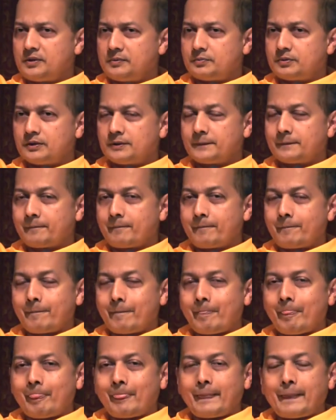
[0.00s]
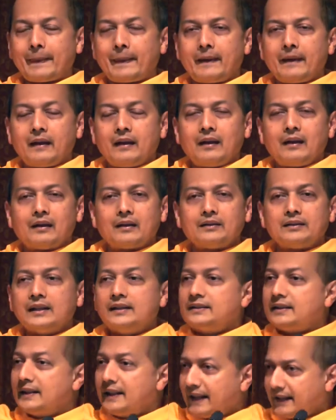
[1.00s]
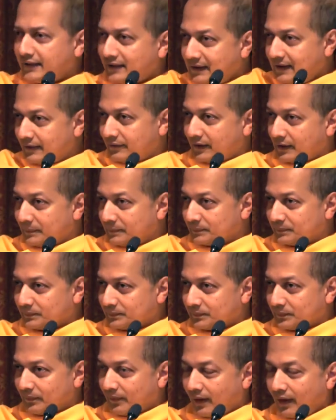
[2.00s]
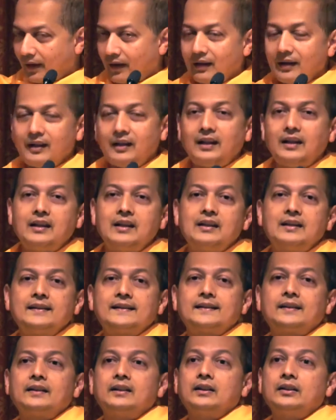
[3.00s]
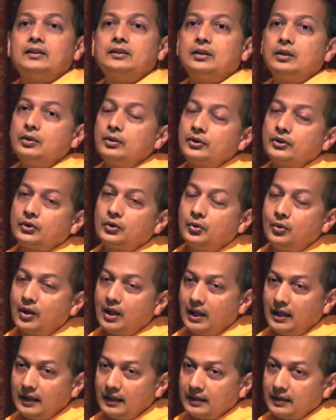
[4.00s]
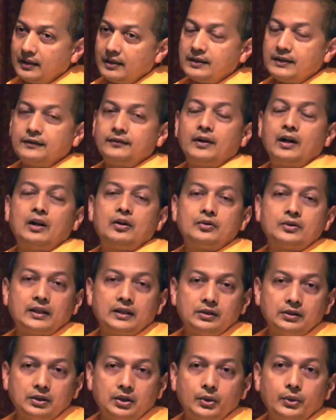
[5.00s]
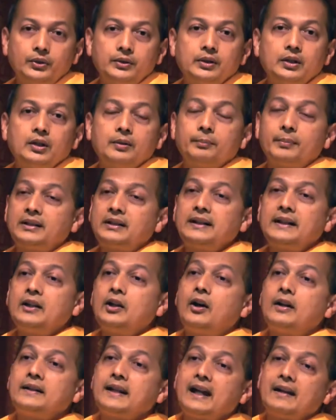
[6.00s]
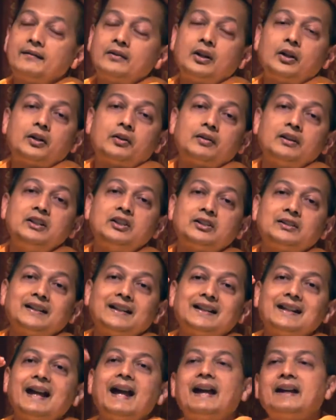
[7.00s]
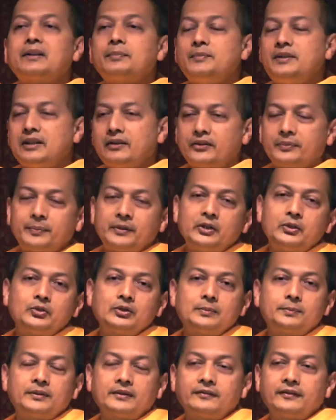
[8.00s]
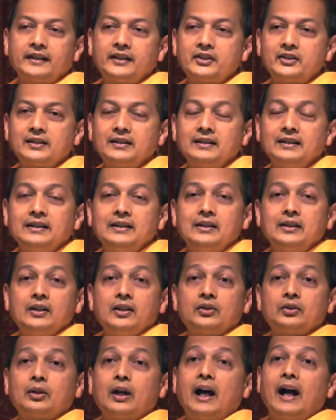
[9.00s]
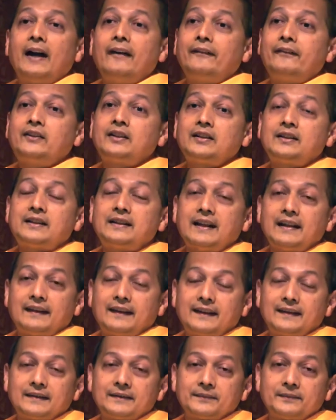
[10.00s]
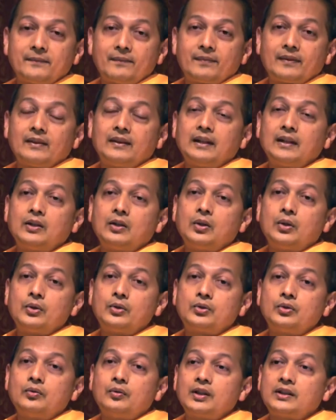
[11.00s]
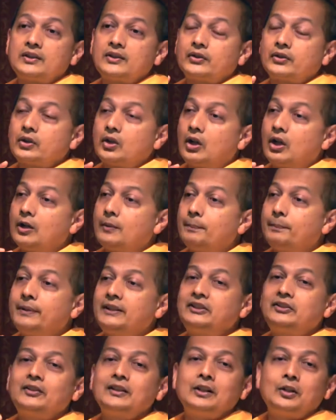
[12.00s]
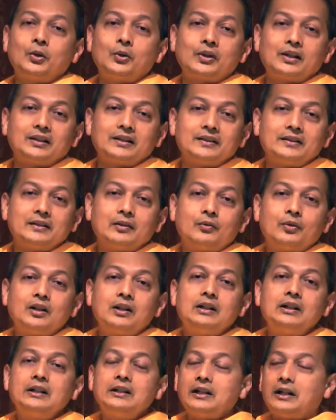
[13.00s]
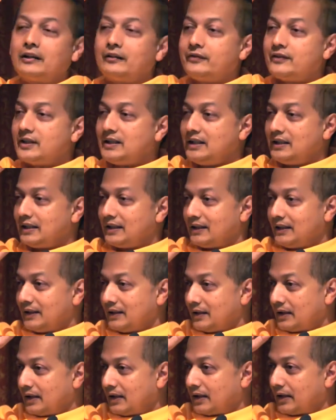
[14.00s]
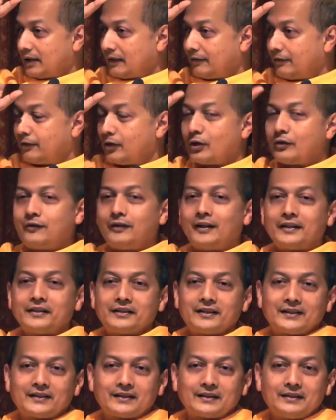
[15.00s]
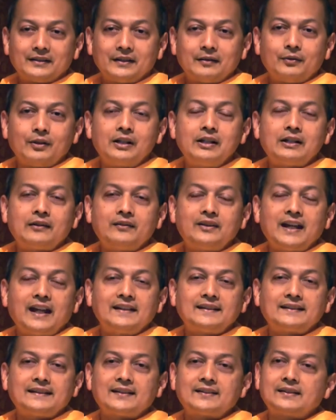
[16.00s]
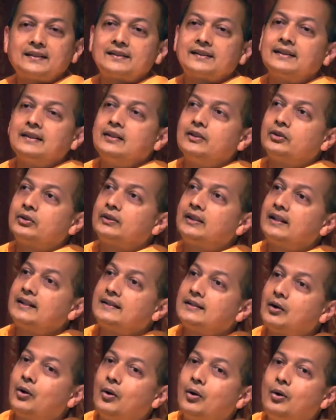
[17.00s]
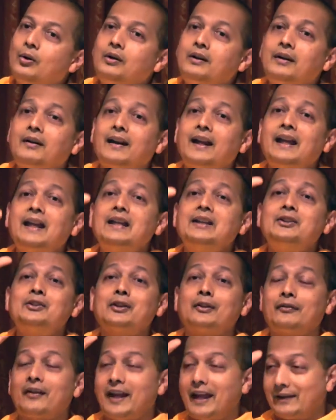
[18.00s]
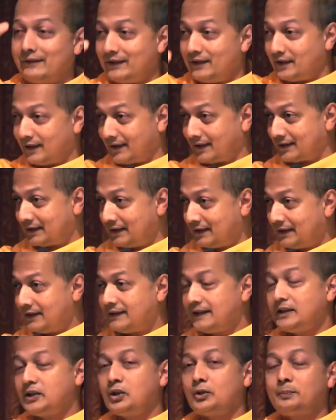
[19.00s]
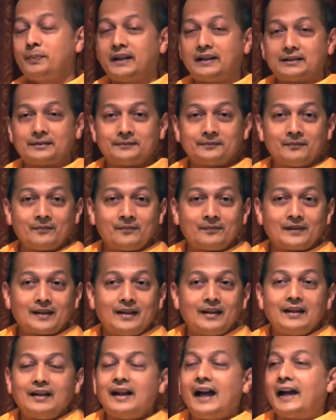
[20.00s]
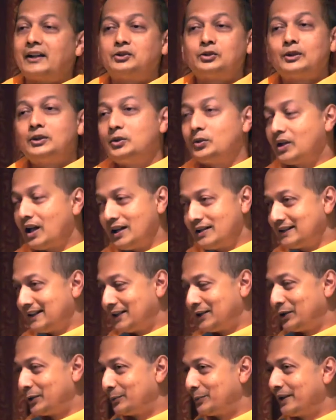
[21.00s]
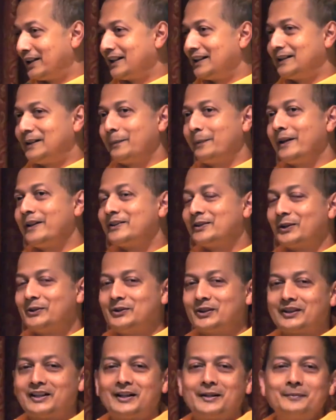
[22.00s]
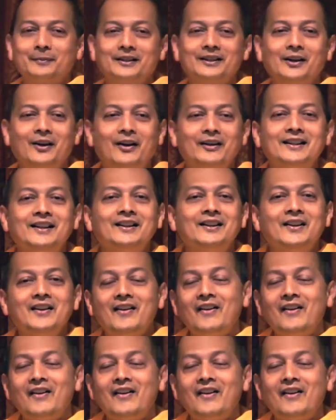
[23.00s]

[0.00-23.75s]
people. Then the next level is those who are devout and good, but they not, they have not reached that acme of spiritual perfection. So after death, they go to what is called Pitriloka, the world of the uh, forefathers, the world of the ancestors. So there is a whole range of heavens. Take your pick Actually, you can't take your pick. It depends on your karma, on,